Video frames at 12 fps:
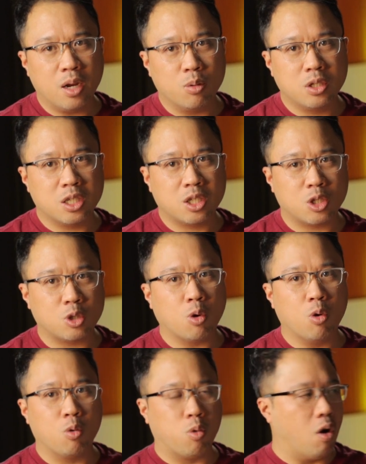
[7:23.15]
it was just
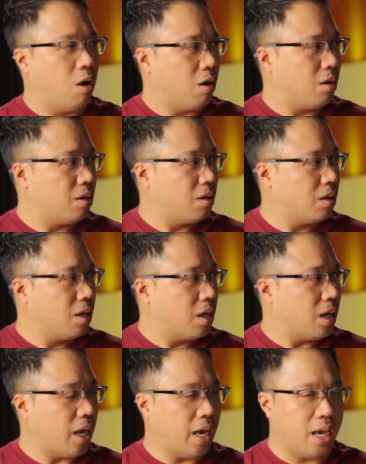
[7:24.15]
so raw.
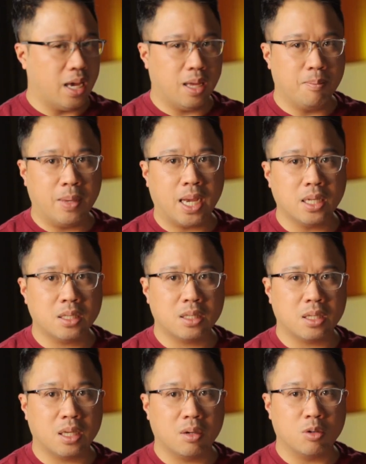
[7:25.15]
And because
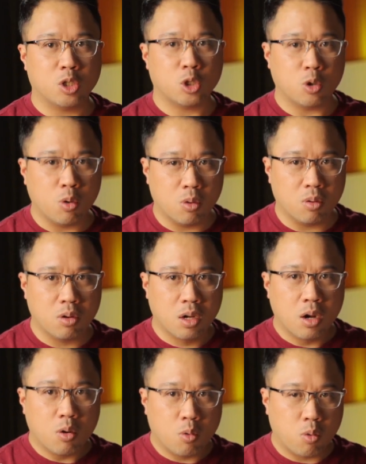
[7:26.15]
it was so
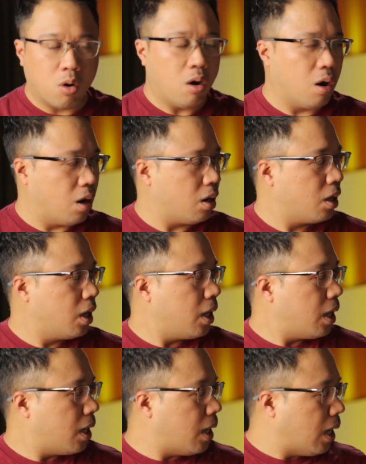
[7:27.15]
raw,
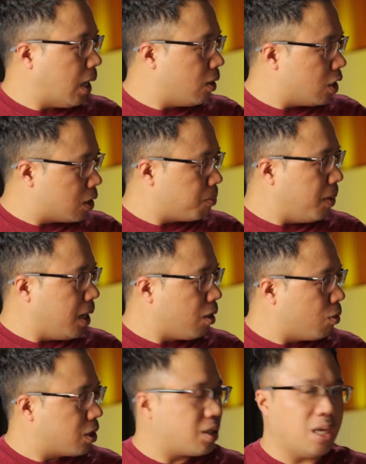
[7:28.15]
and the speaker
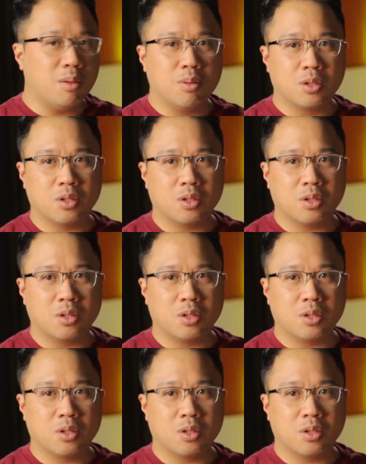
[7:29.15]
was able